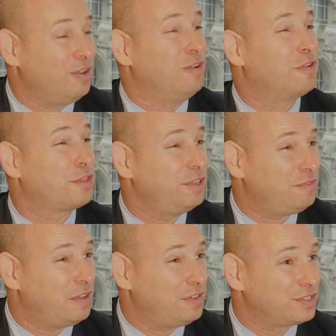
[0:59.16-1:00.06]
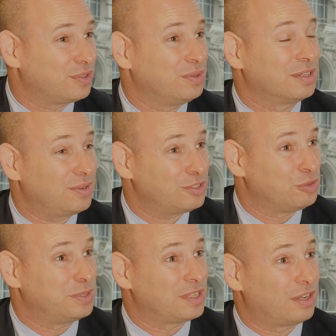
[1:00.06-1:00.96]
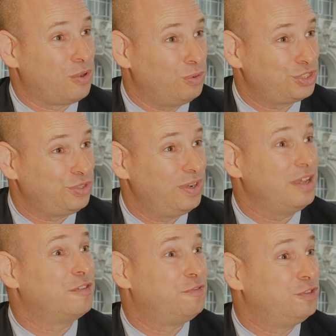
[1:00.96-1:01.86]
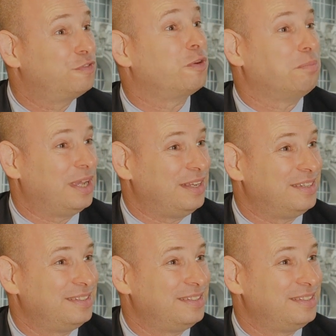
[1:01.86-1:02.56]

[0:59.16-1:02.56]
over thirty-five years ago that grasshoppers are kosher and food for many.